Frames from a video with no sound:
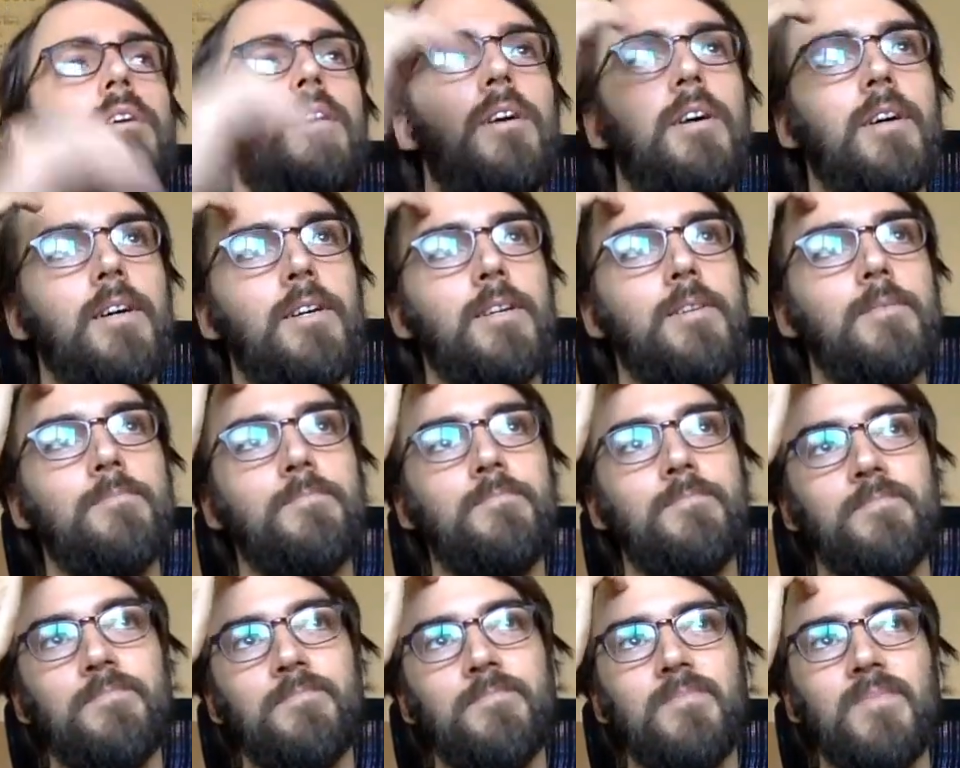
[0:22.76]

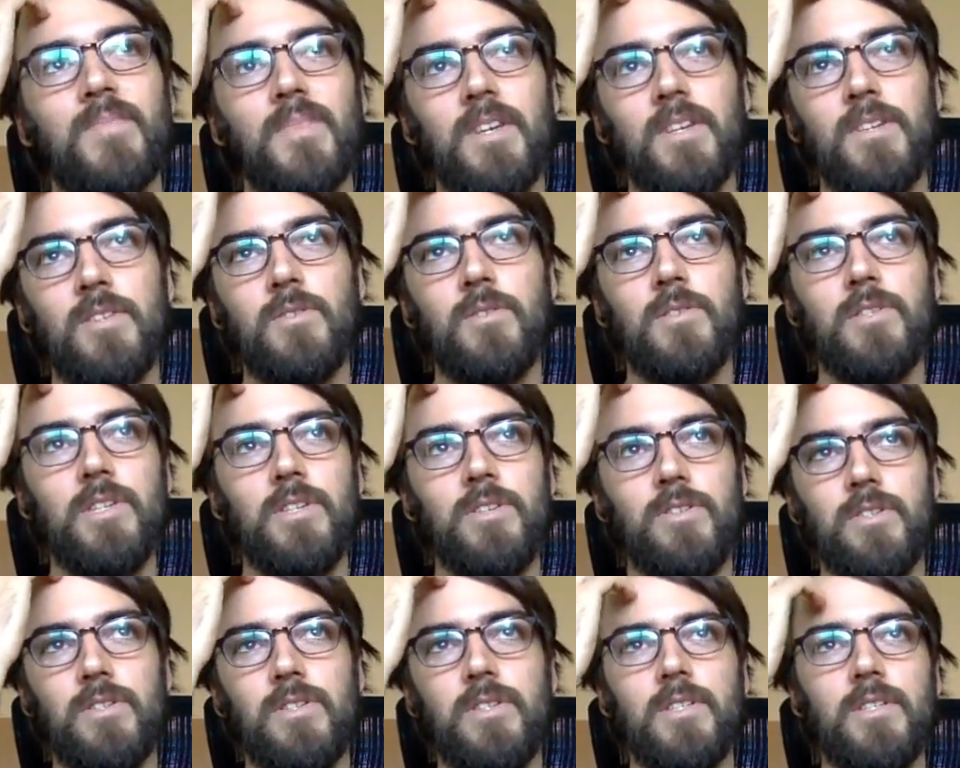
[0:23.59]
So it's
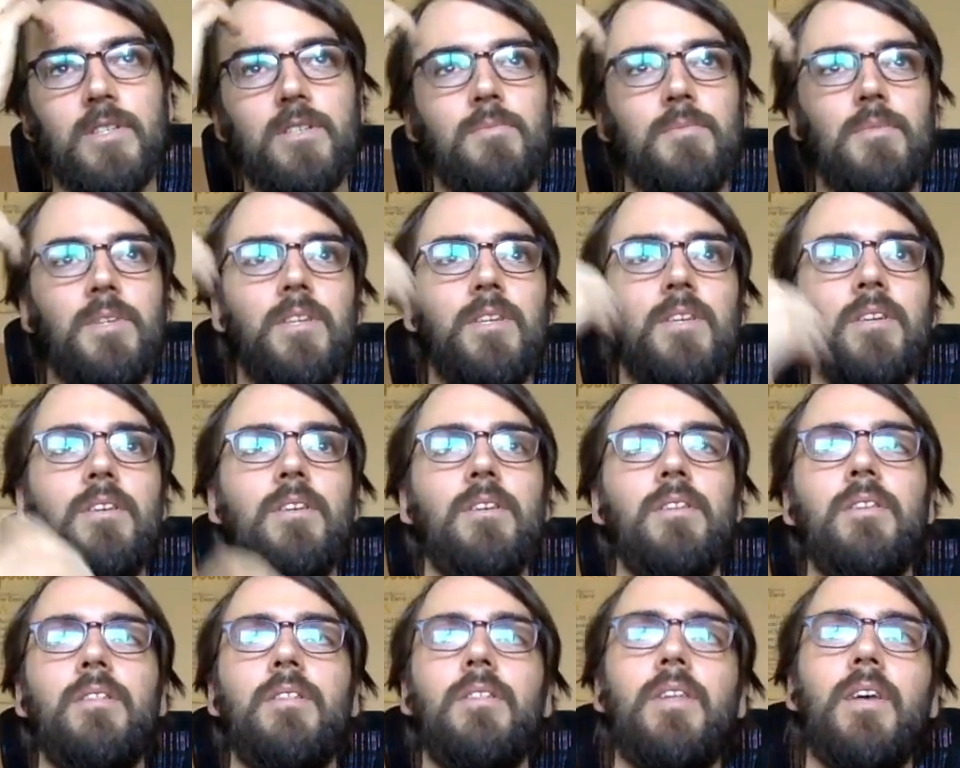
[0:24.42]
interesting to
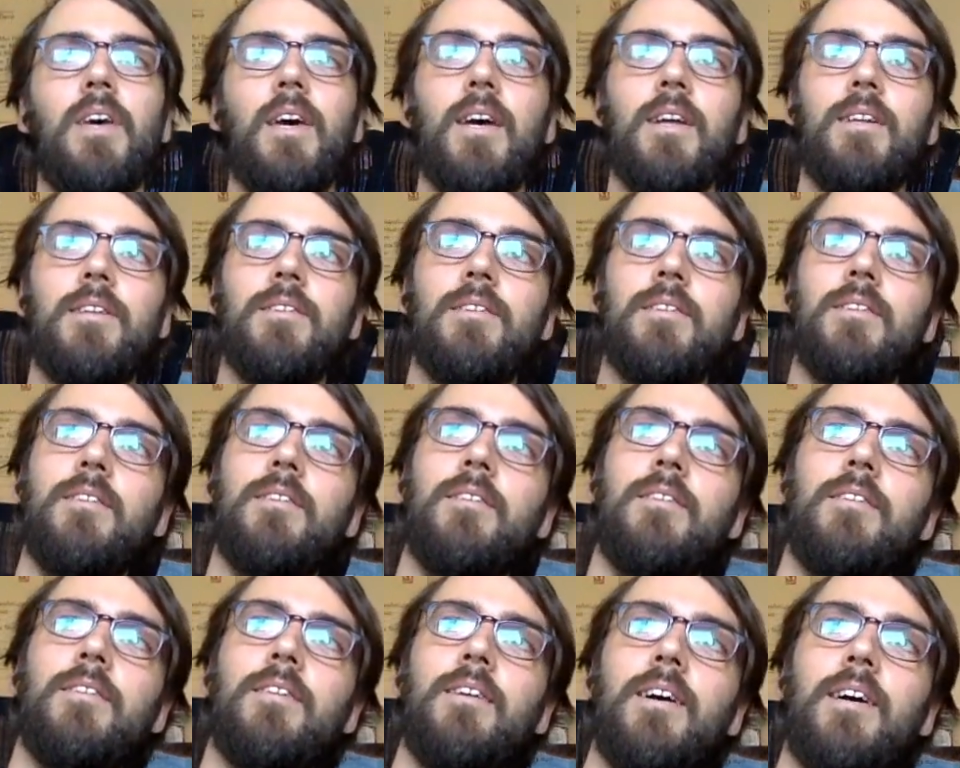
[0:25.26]
me that
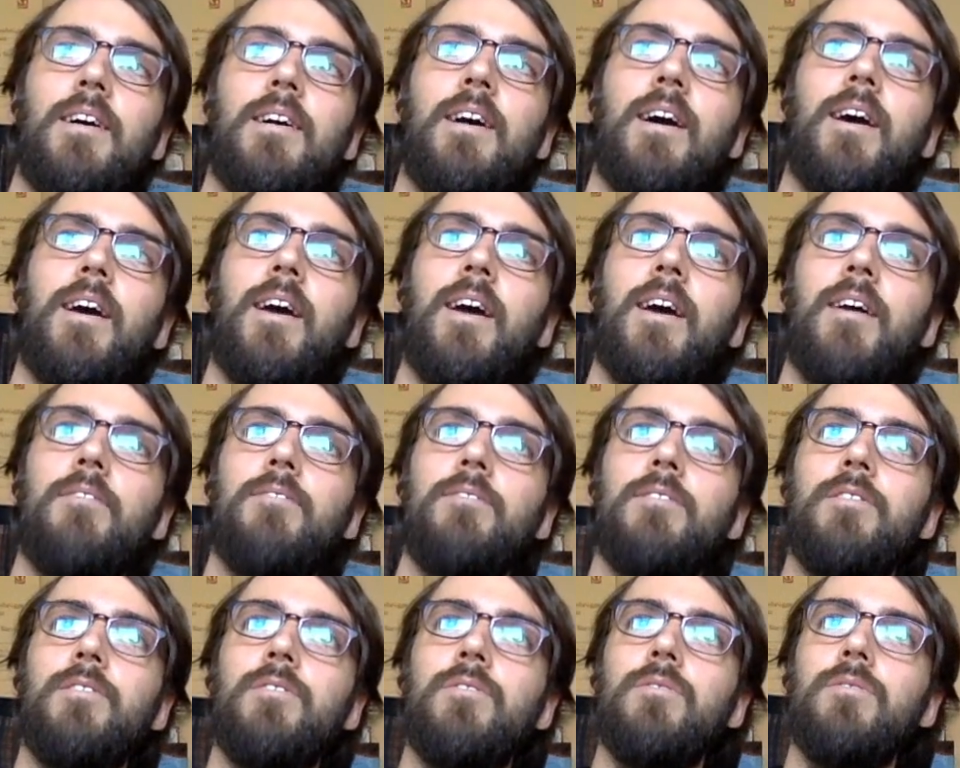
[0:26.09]
I
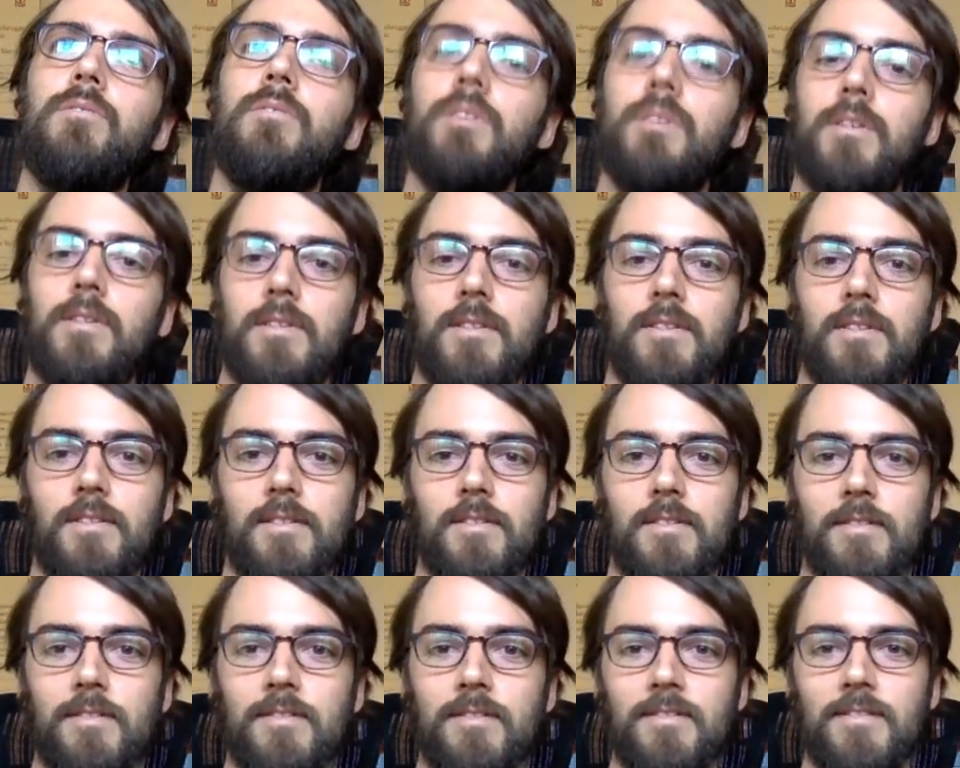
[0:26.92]
have to do
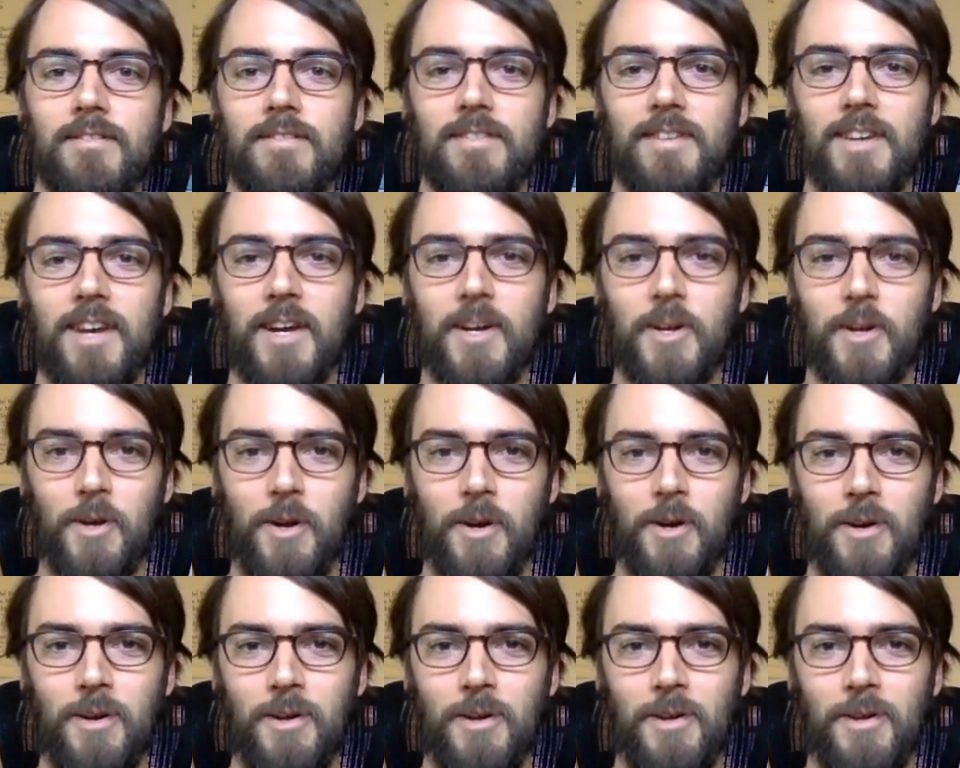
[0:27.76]
this at
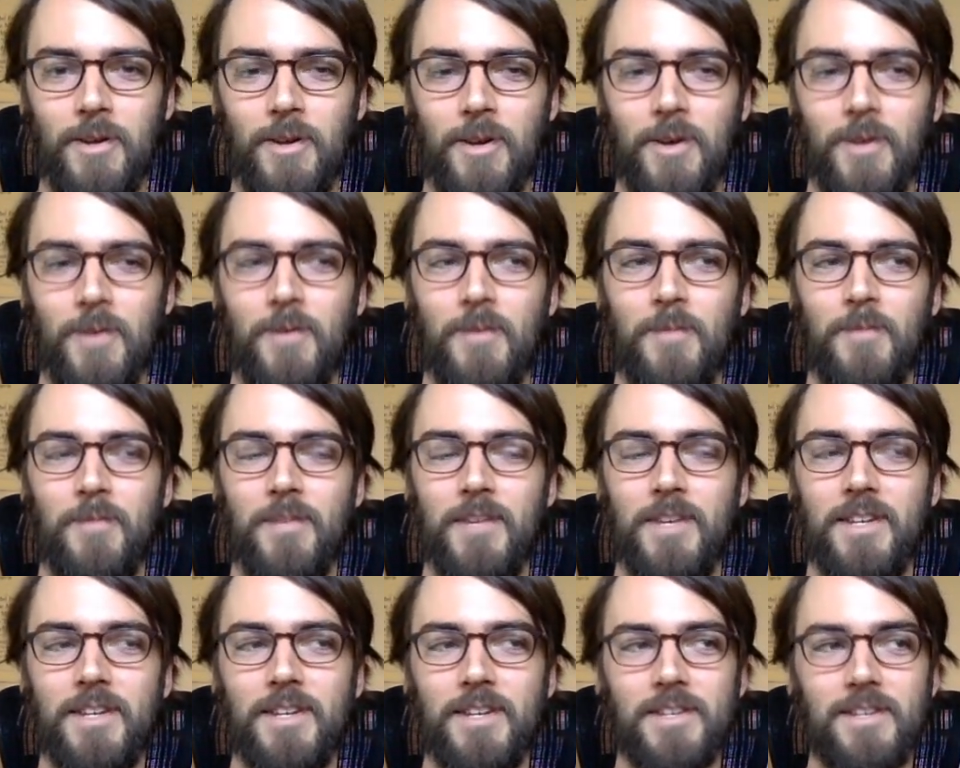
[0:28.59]
all
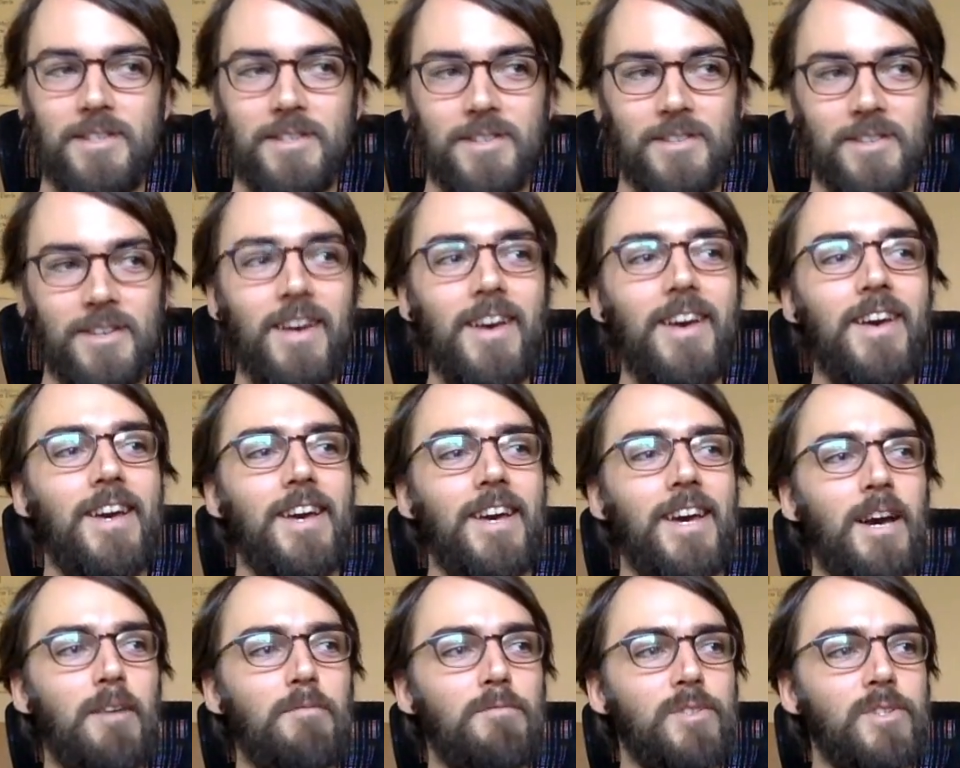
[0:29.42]
because
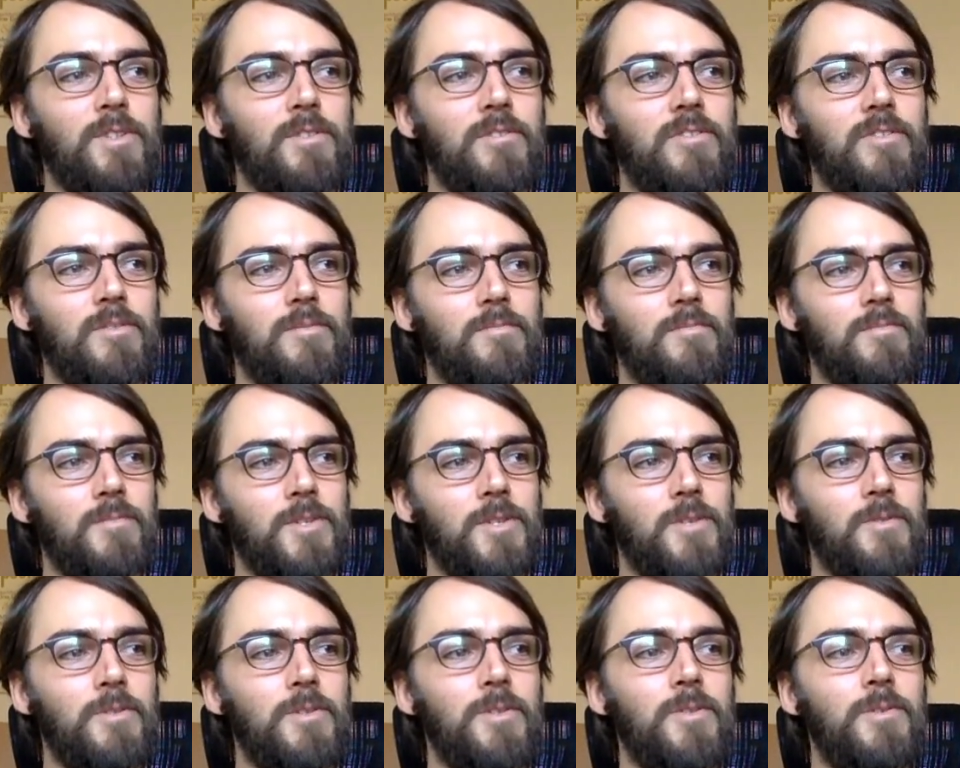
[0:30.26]
I'm so
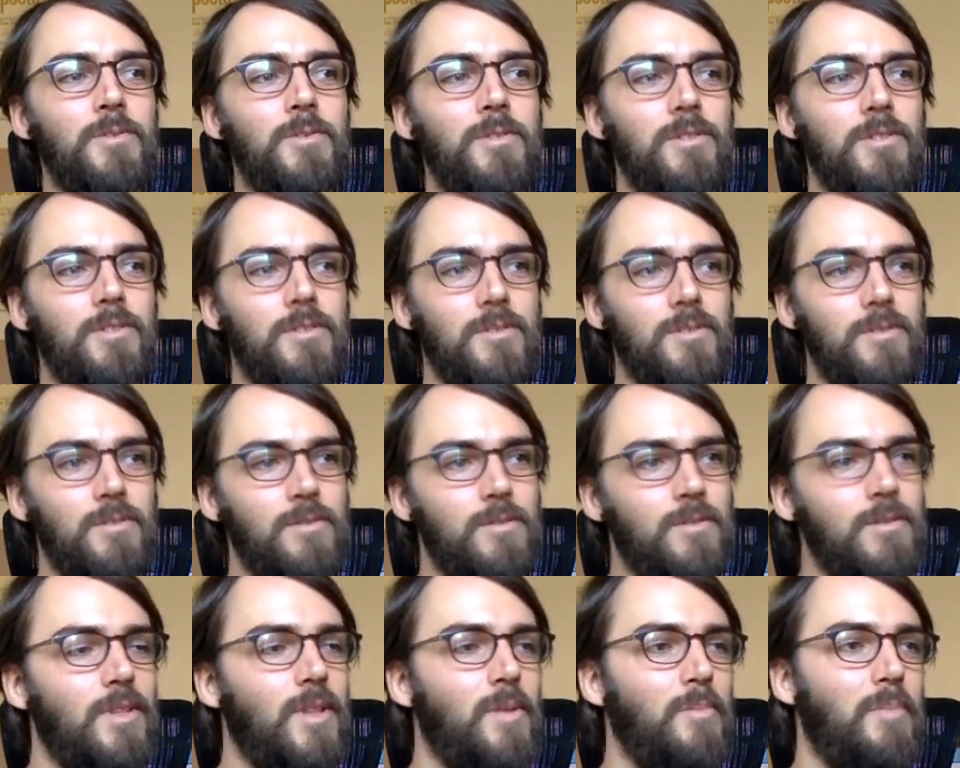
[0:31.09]
used
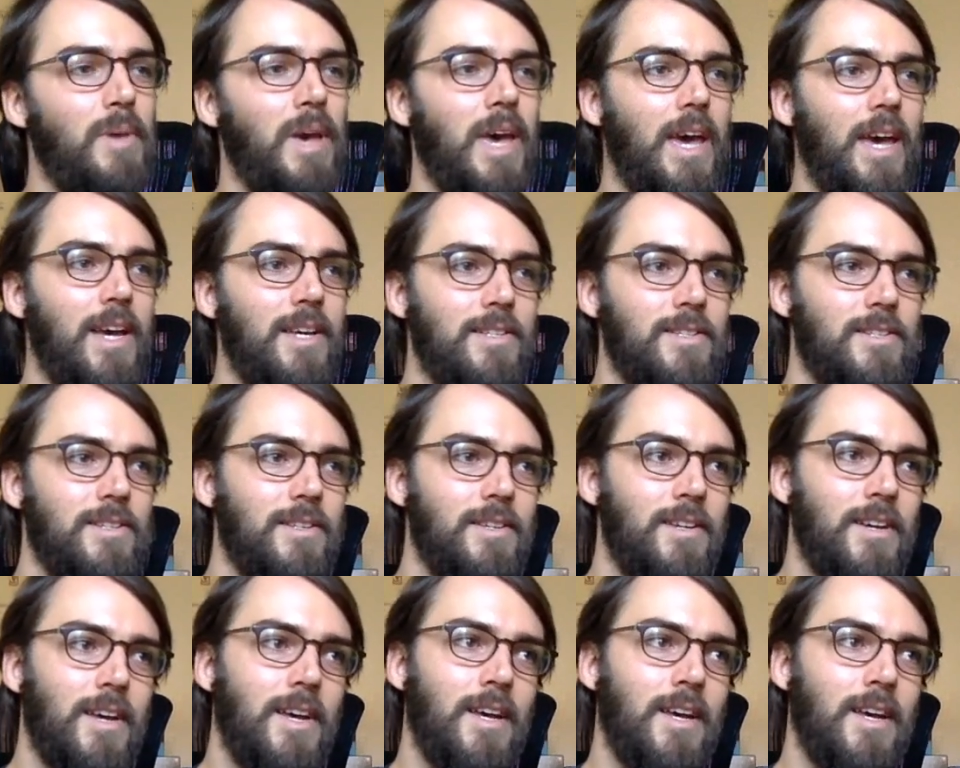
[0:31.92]
to in the past